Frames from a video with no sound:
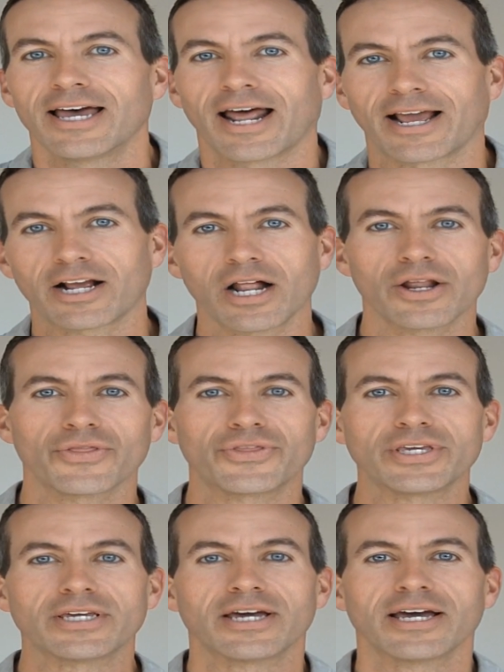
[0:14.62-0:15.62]
And I call it
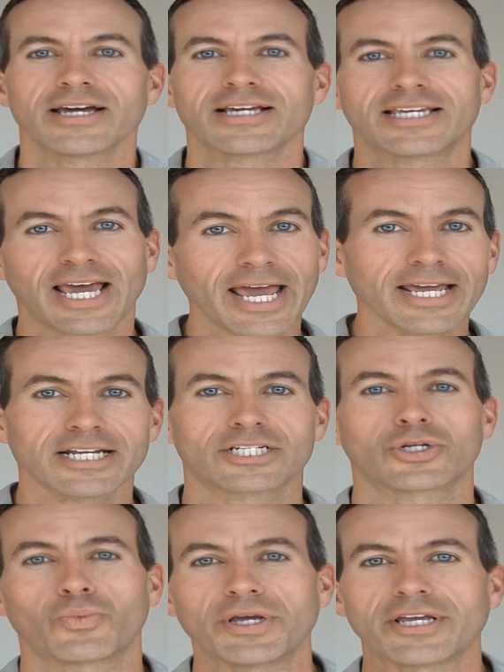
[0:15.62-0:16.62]
the
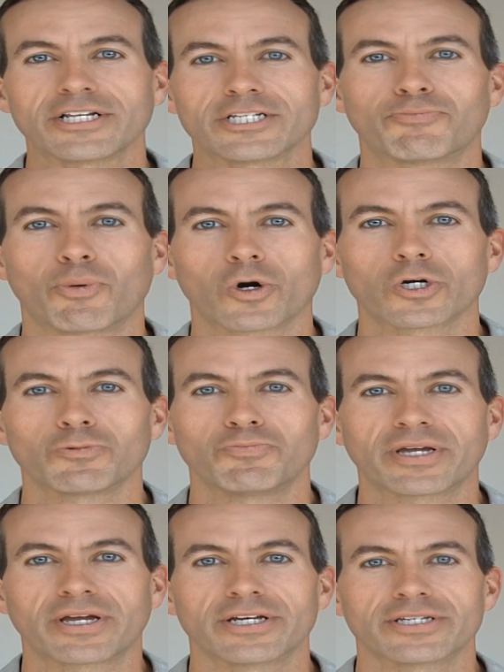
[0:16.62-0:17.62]
gayest week in sports
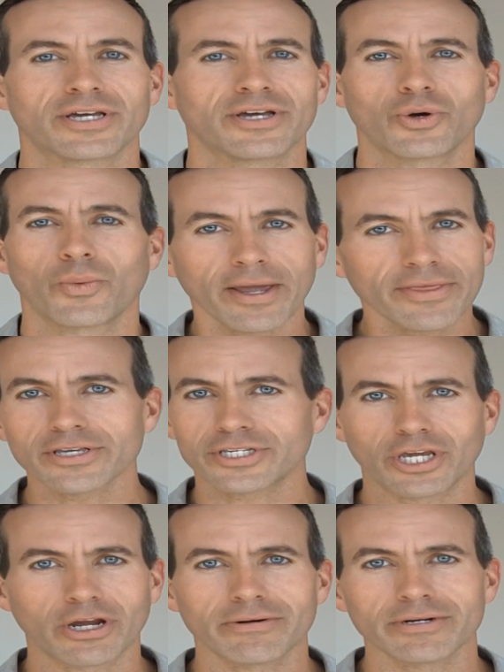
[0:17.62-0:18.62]
because the way this
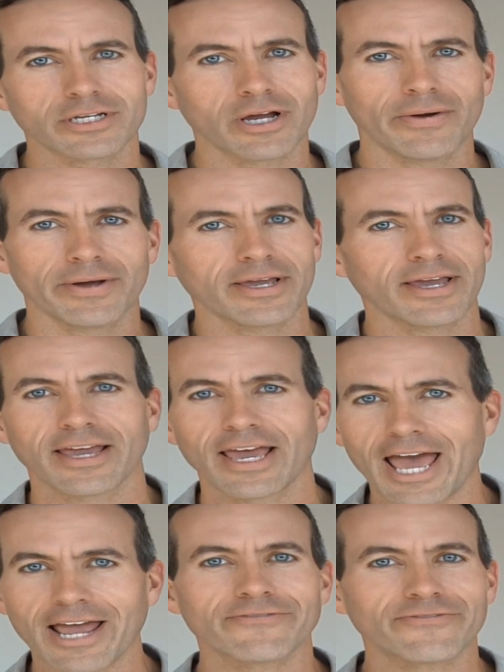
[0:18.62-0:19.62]
year is going,
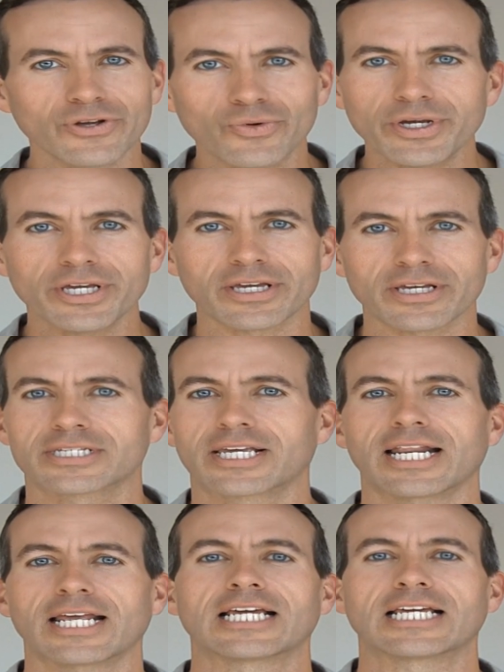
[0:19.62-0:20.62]
every week is
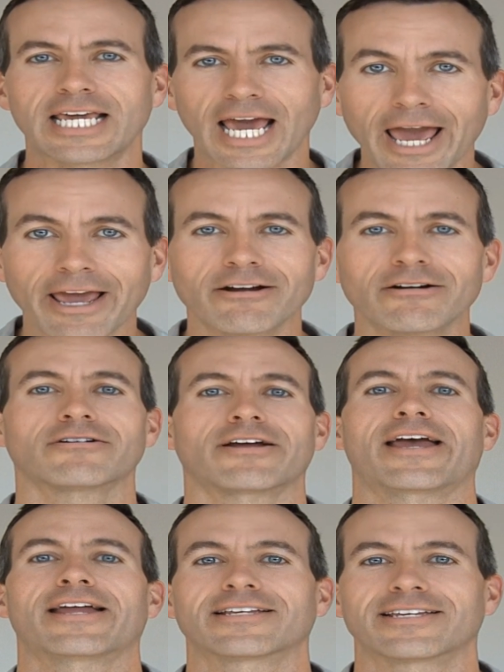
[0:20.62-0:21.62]
getting gayer
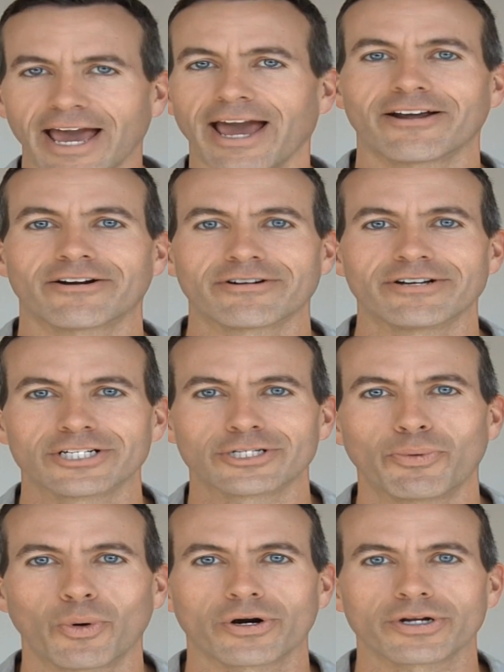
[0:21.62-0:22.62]
and gayer in
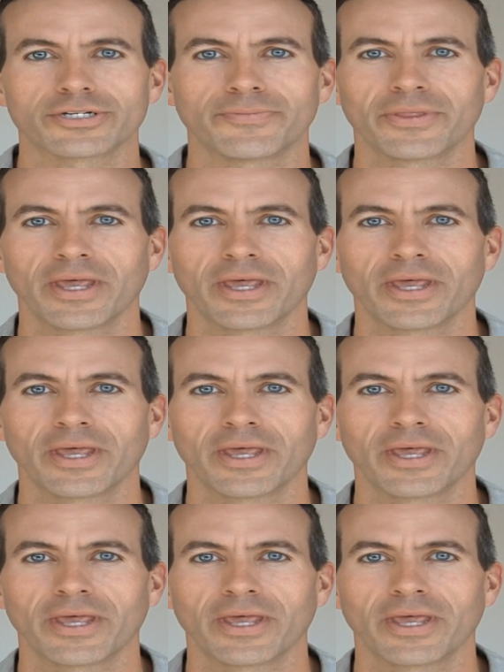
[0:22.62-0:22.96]
sports.